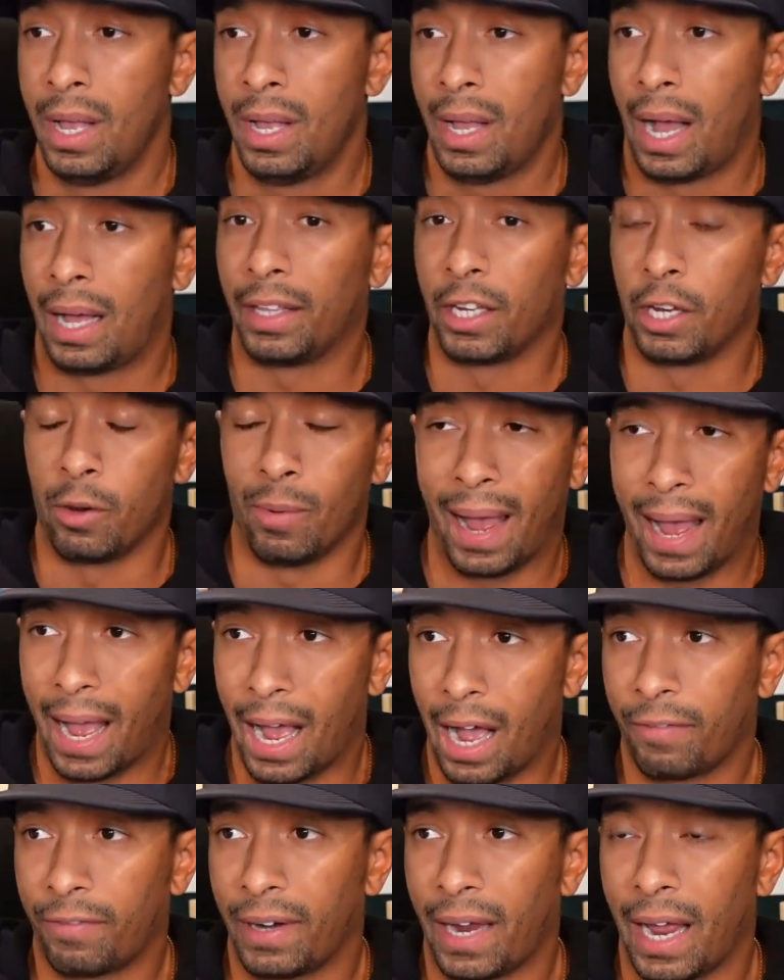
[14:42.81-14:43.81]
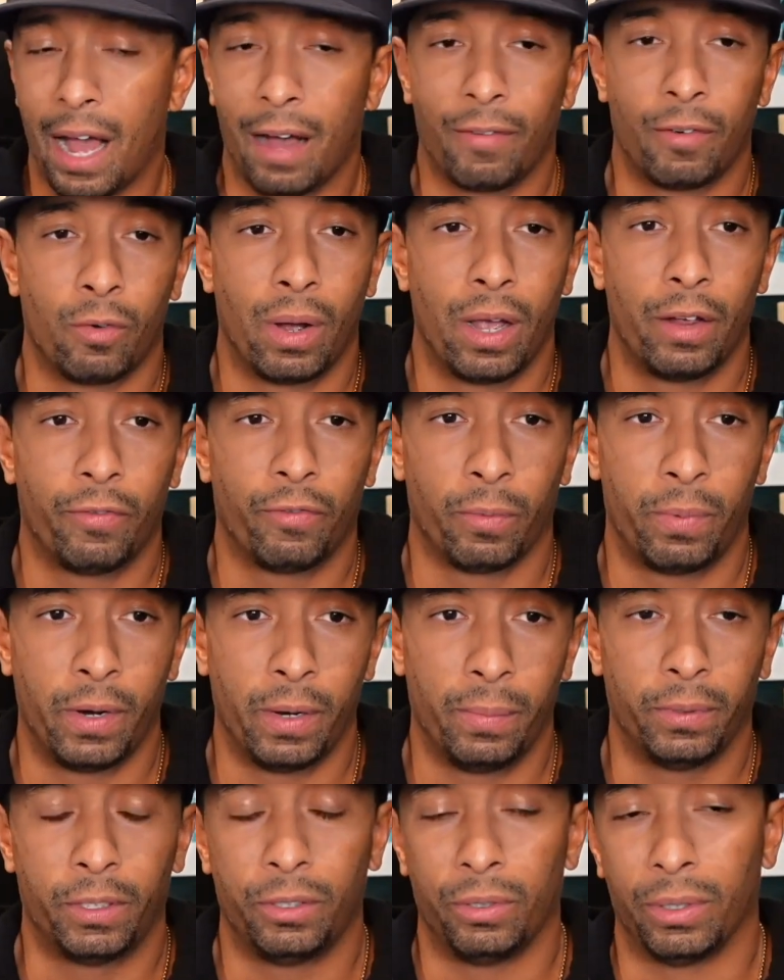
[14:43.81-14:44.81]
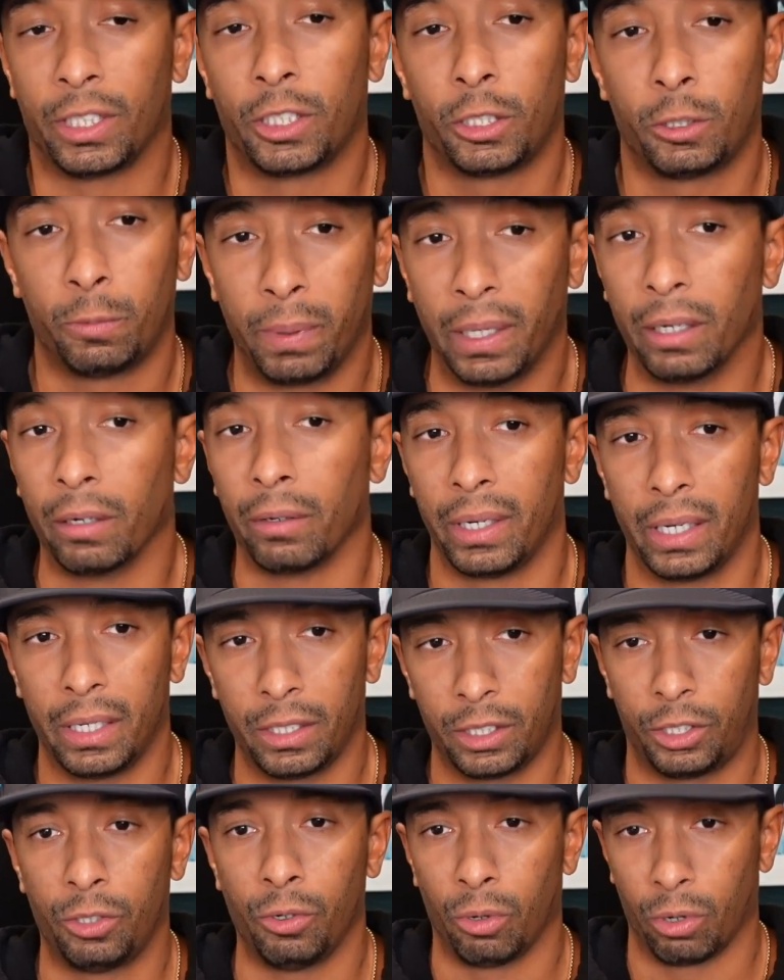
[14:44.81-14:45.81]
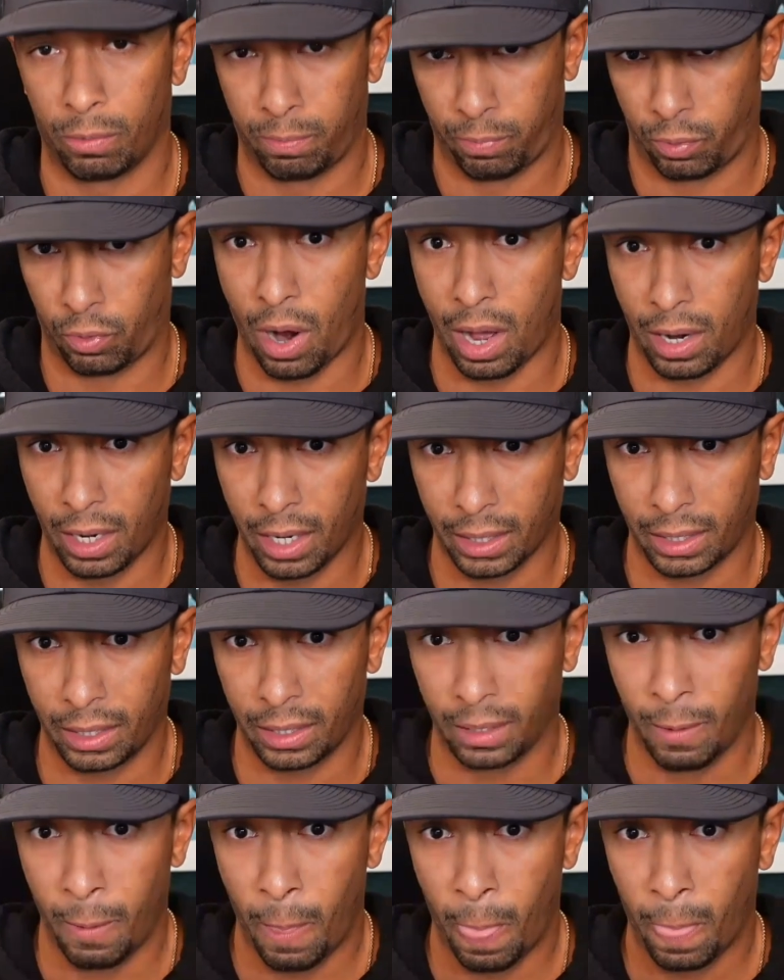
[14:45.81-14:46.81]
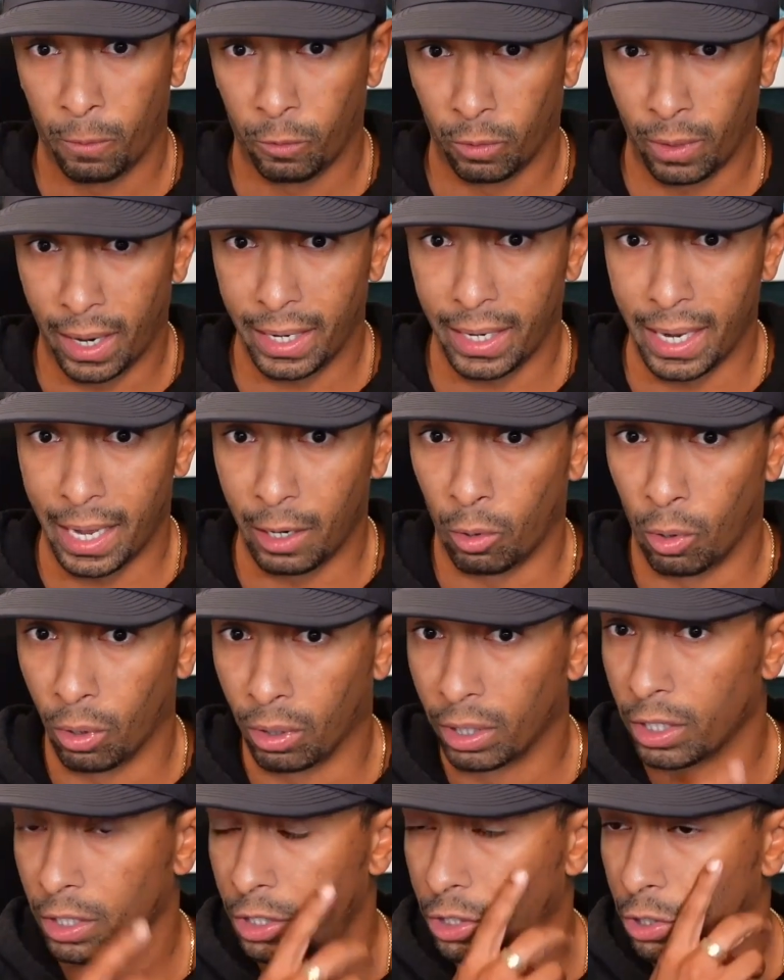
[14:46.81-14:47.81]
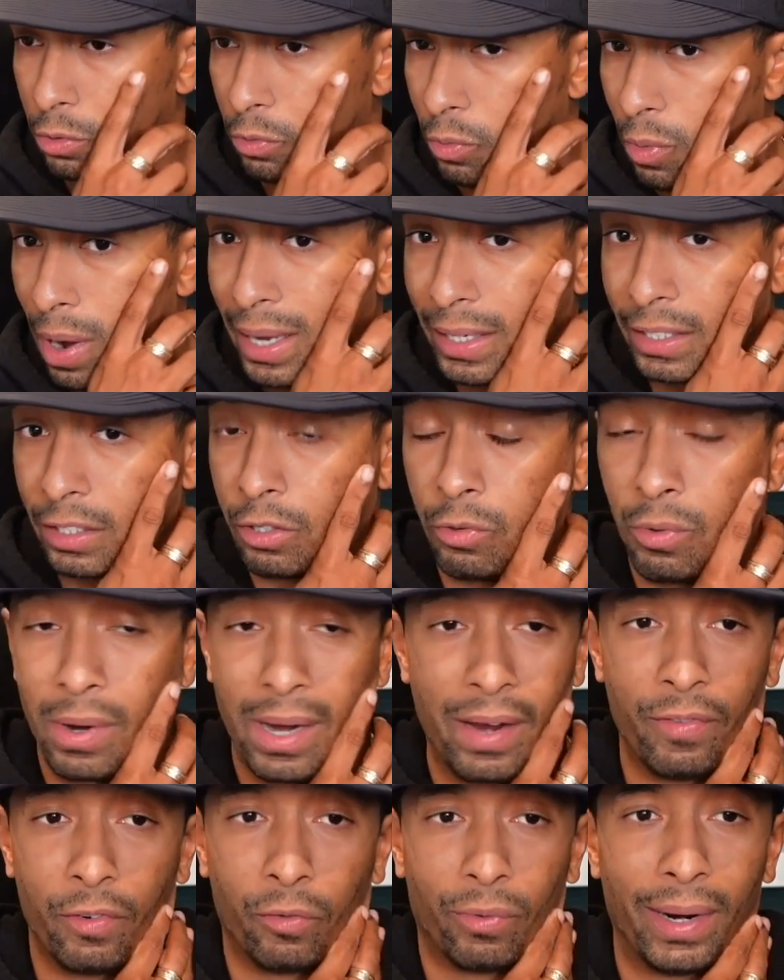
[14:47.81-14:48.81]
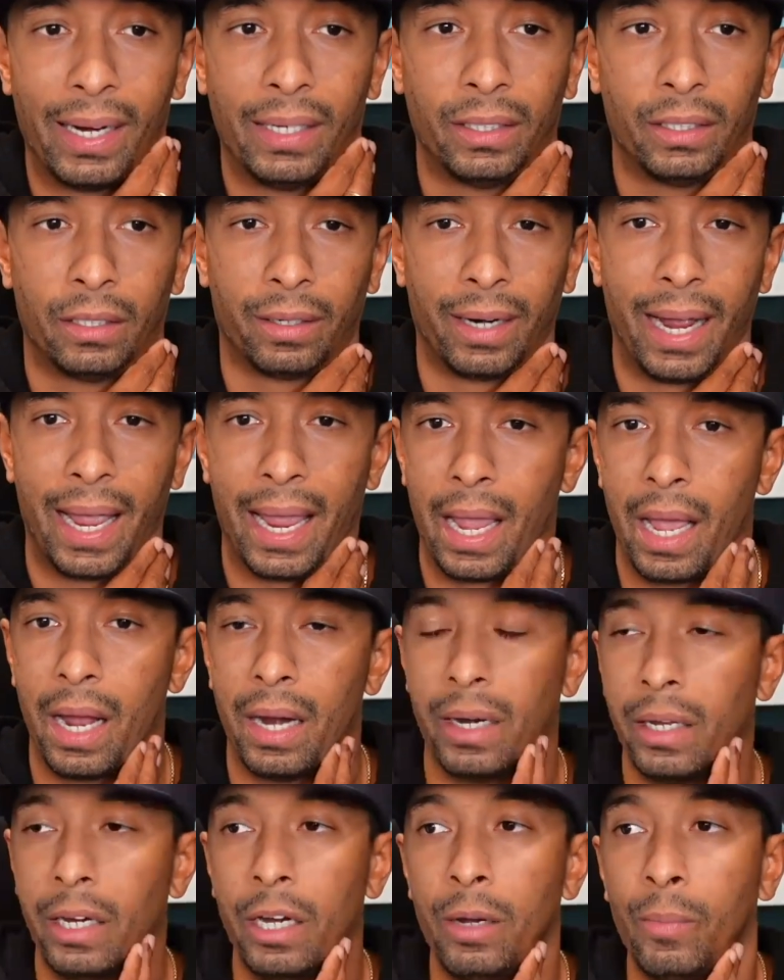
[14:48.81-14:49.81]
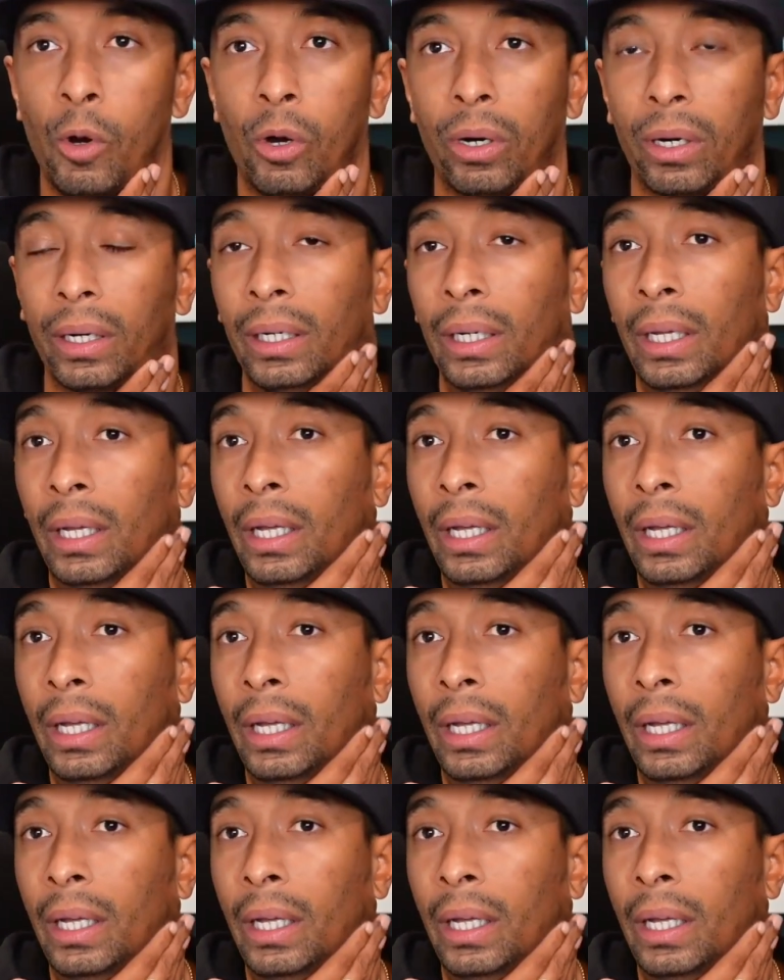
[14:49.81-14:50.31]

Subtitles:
I think you have to have a way for people to experience your product right, in order to want to even raise their hand anymore.